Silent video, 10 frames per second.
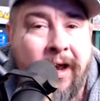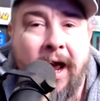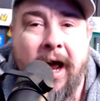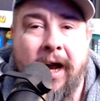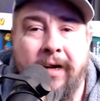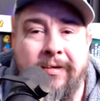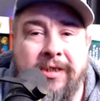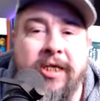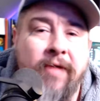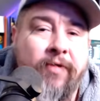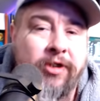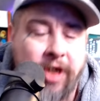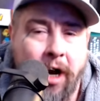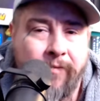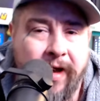And Steve
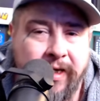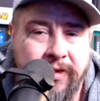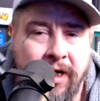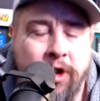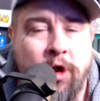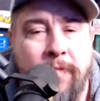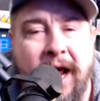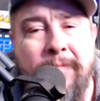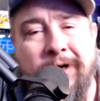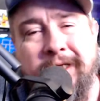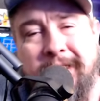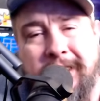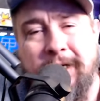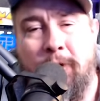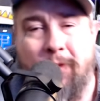Gonsalves should be able to
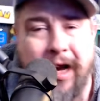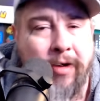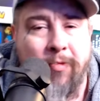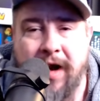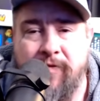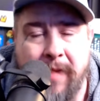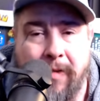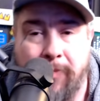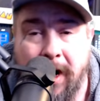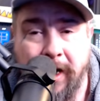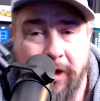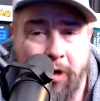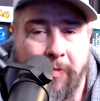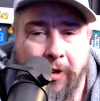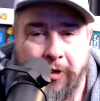still rant and rave about Brian
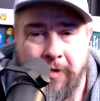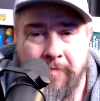Kohlberger.